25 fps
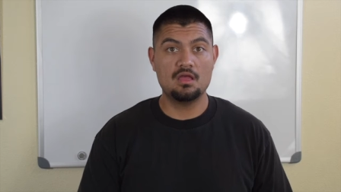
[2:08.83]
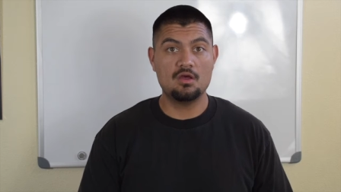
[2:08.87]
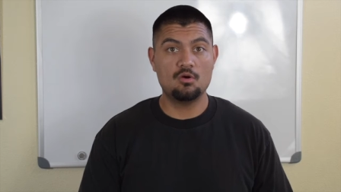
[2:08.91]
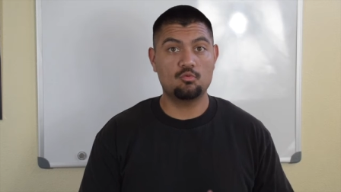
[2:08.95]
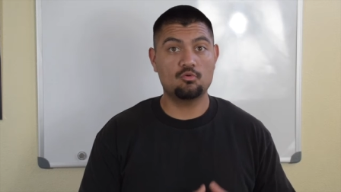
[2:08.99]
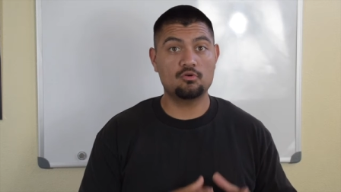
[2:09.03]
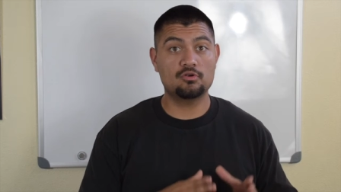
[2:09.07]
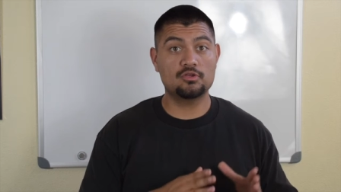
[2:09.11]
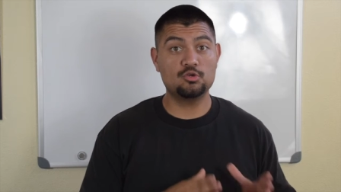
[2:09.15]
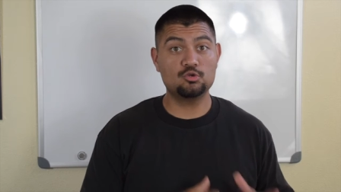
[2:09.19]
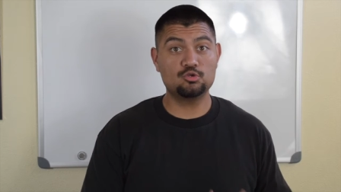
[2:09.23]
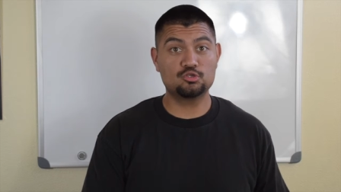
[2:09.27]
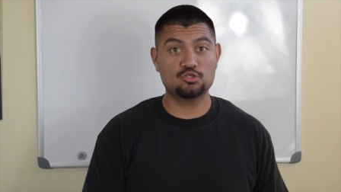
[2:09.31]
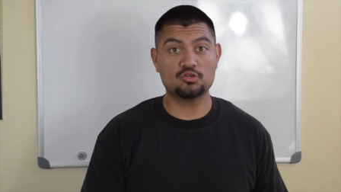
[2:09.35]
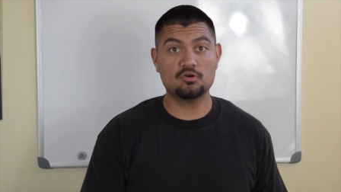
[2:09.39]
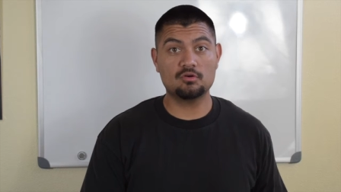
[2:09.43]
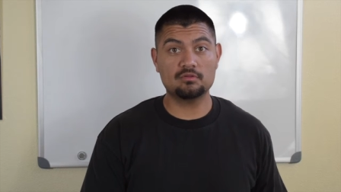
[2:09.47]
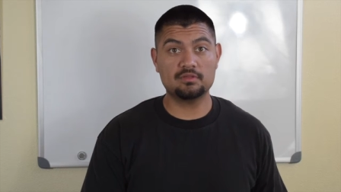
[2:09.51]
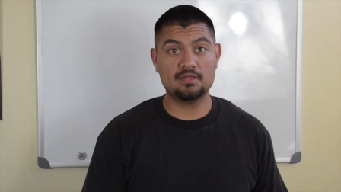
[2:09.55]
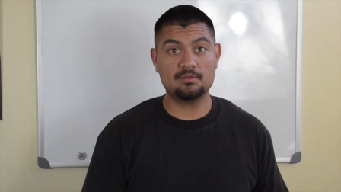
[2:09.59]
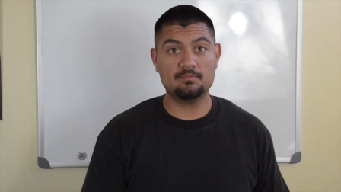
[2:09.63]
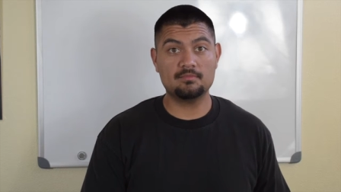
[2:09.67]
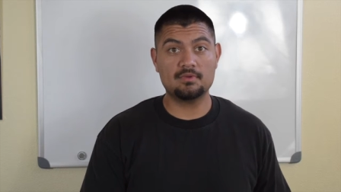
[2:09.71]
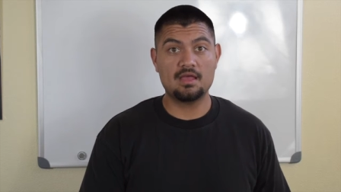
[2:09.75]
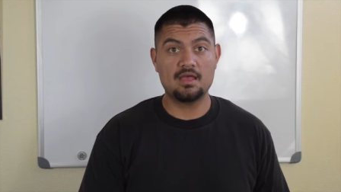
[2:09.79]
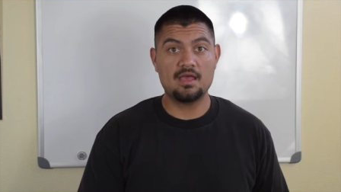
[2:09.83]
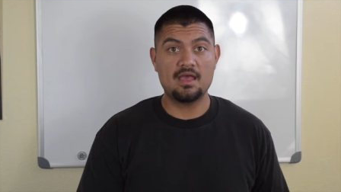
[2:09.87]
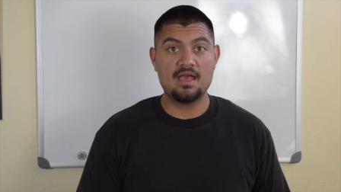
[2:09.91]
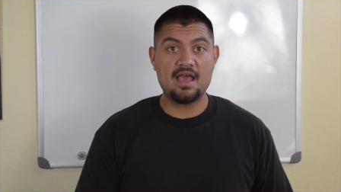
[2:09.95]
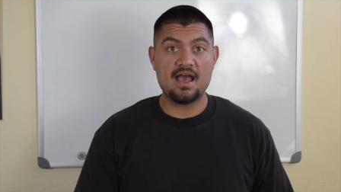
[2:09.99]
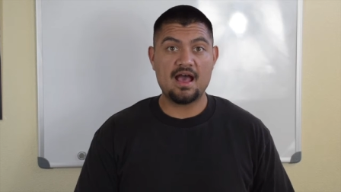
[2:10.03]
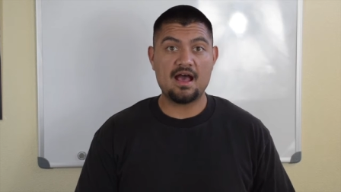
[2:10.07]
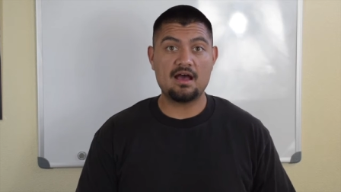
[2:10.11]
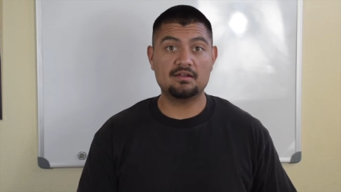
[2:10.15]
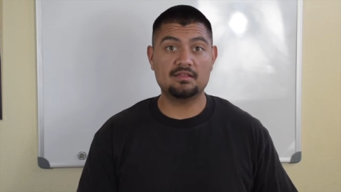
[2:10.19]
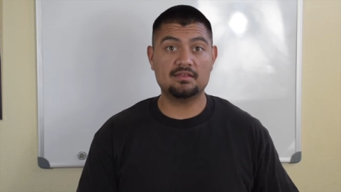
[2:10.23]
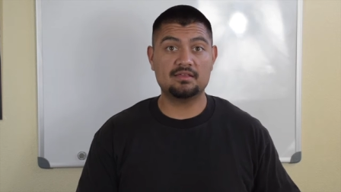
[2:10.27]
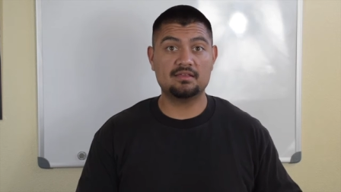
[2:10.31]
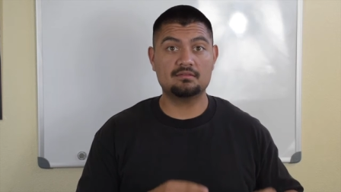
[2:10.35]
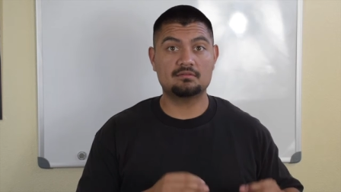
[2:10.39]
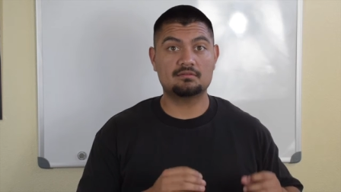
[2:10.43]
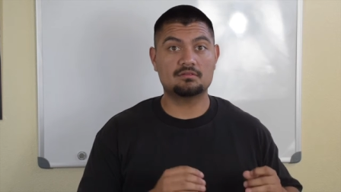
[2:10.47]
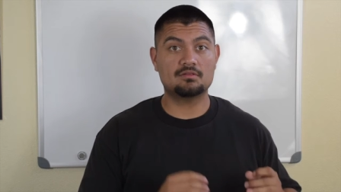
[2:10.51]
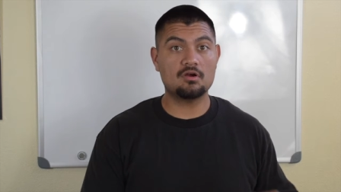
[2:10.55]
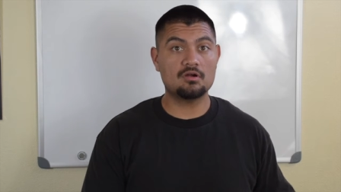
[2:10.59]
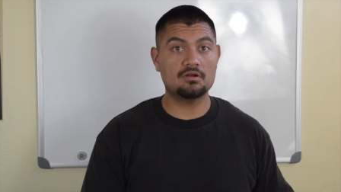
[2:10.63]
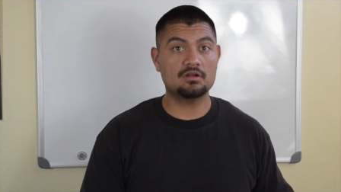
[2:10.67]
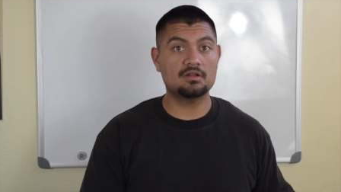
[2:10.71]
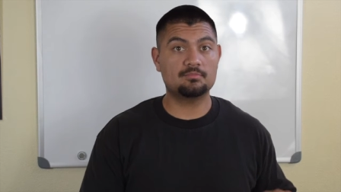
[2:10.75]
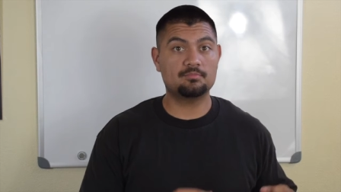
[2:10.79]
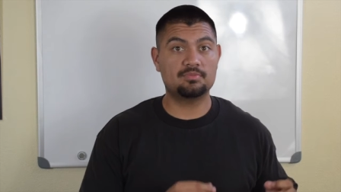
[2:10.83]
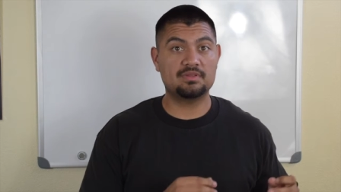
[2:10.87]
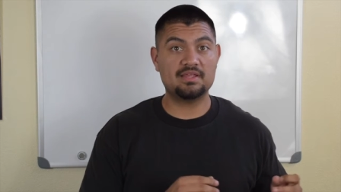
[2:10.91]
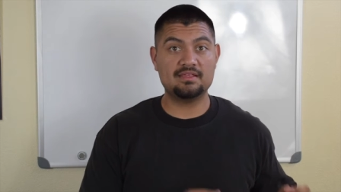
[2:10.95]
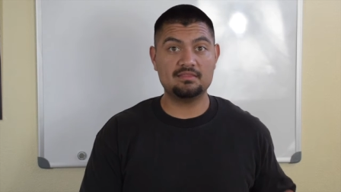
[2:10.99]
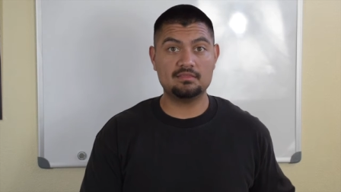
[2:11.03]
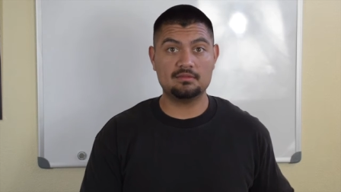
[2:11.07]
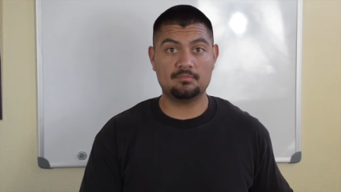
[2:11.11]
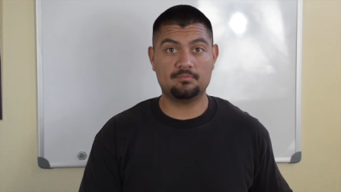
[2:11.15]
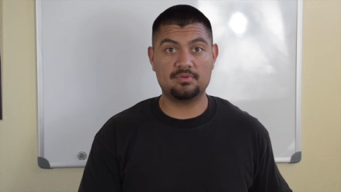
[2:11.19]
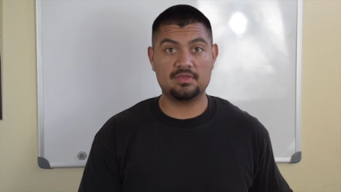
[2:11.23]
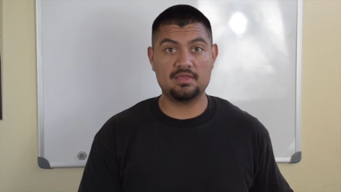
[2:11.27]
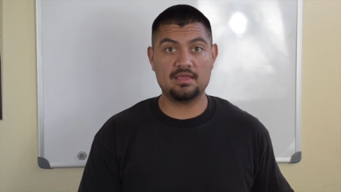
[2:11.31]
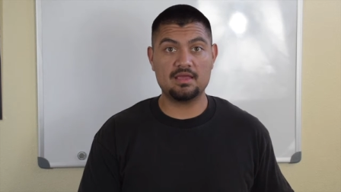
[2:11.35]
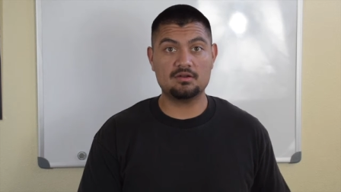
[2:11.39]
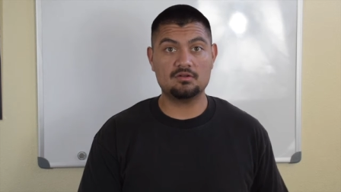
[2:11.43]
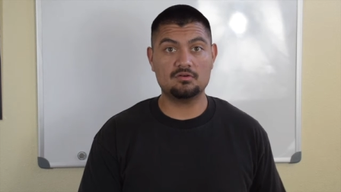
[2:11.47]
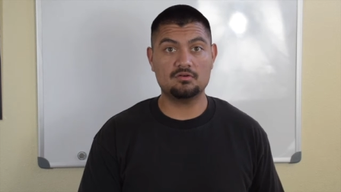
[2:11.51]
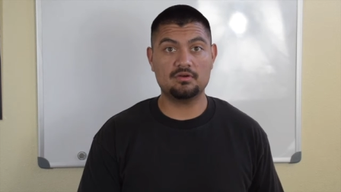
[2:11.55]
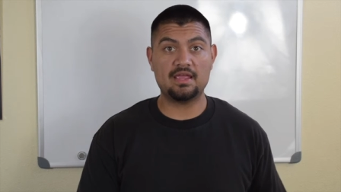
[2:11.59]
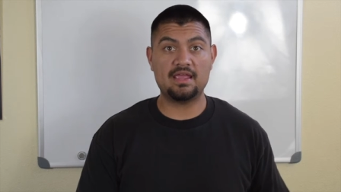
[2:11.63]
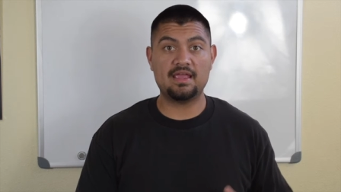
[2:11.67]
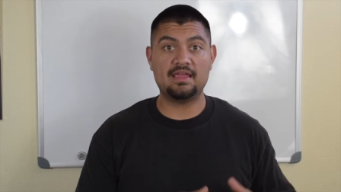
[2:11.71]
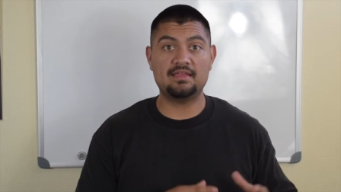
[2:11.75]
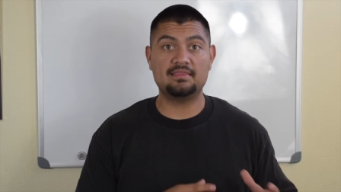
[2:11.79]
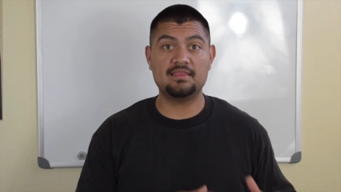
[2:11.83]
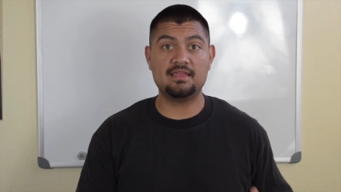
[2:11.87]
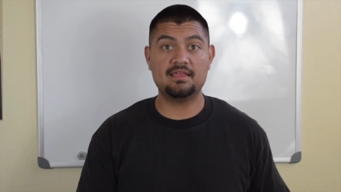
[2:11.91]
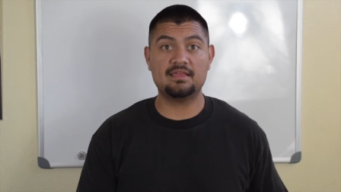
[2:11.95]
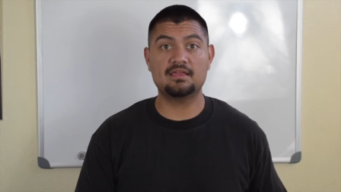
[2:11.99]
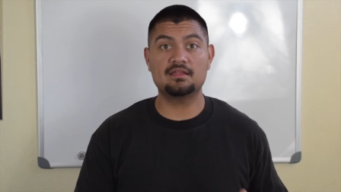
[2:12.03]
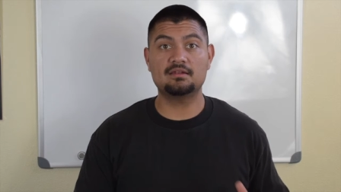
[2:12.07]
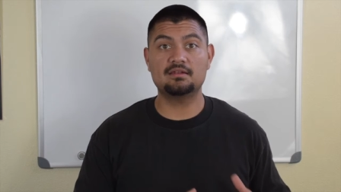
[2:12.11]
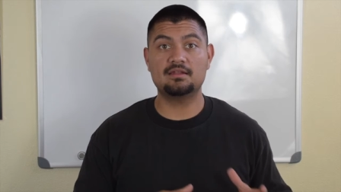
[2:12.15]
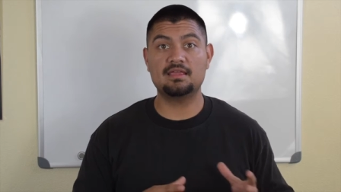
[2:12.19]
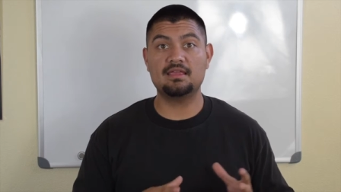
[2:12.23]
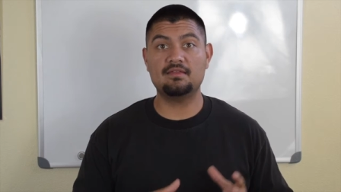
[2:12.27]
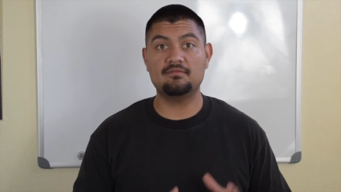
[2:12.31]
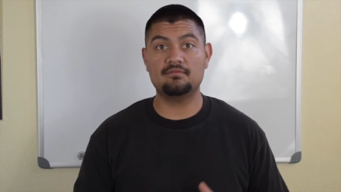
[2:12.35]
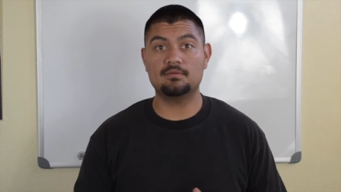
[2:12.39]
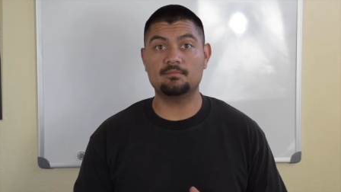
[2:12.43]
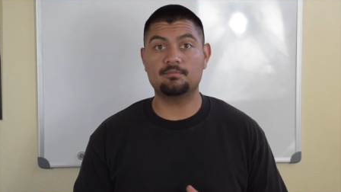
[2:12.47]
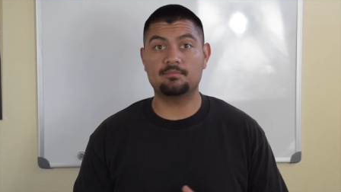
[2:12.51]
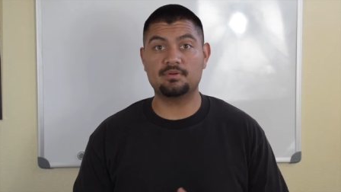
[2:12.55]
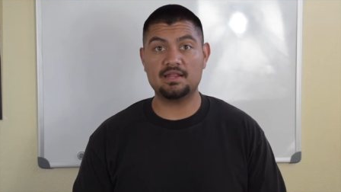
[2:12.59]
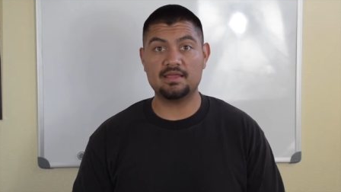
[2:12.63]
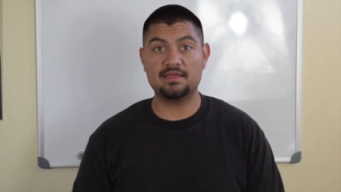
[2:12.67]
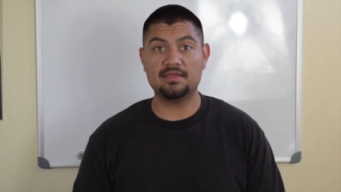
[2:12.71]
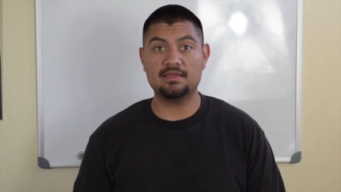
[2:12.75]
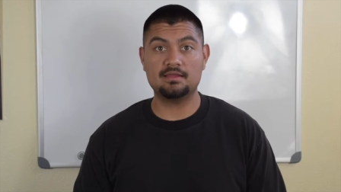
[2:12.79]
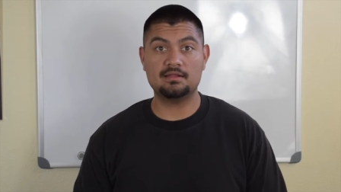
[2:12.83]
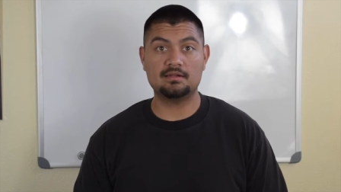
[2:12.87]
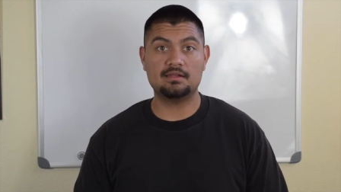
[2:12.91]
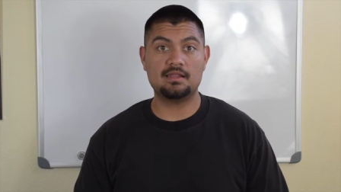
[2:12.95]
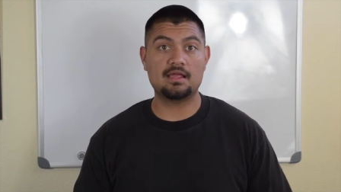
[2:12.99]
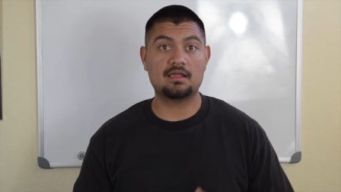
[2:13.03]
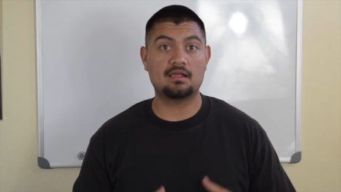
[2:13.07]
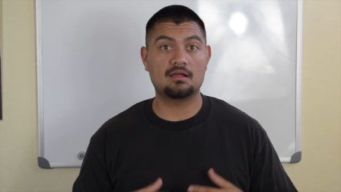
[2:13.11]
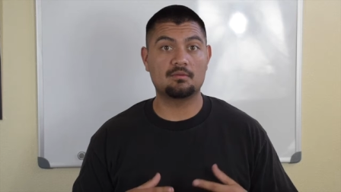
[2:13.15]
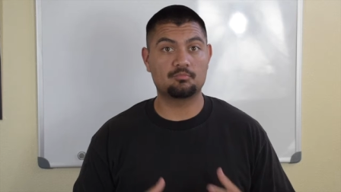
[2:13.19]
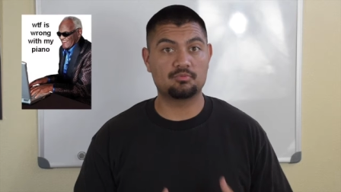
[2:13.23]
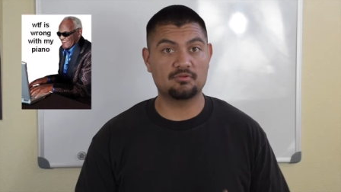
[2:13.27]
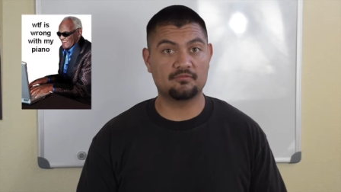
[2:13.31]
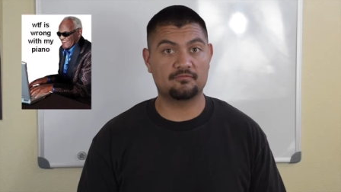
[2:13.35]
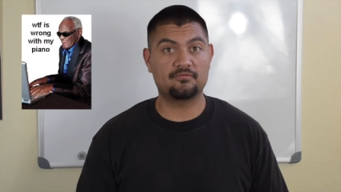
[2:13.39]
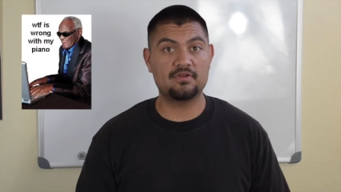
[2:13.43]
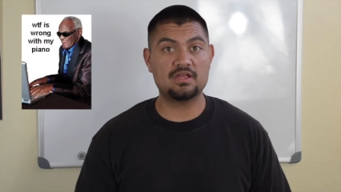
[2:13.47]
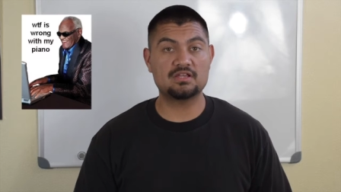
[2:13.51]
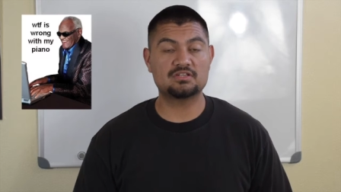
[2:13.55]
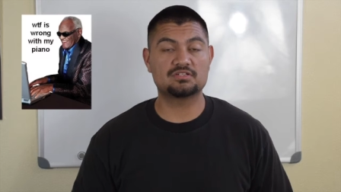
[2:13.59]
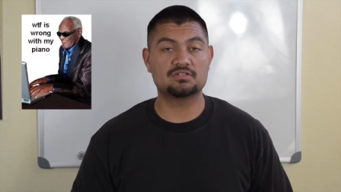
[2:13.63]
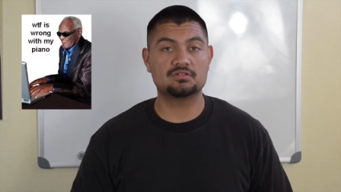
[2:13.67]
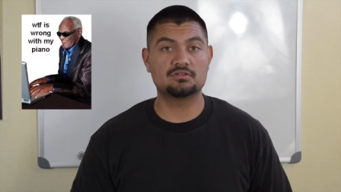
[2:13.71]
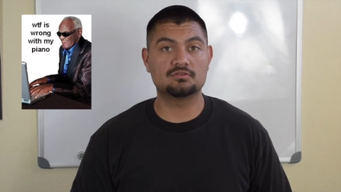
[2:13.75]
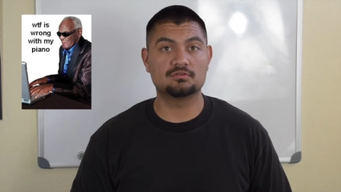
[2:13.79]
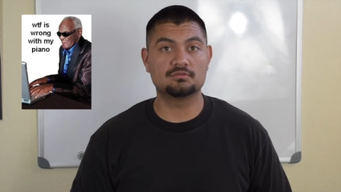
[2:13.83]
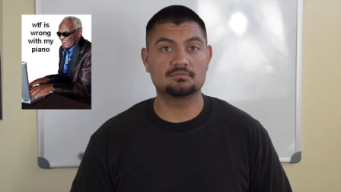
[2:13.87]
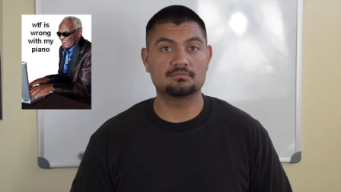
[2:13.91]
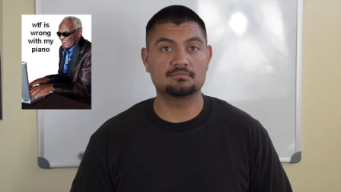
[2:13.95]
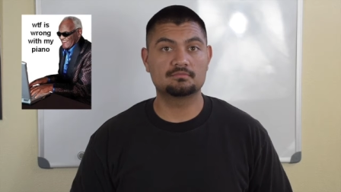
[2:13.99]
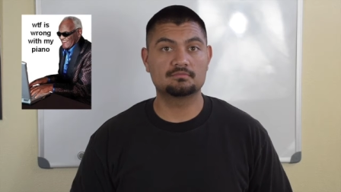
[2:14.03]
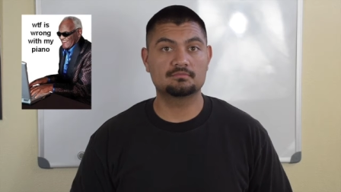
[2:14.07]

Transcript: where you show them how to get started playing the piano and they can even play like a professional.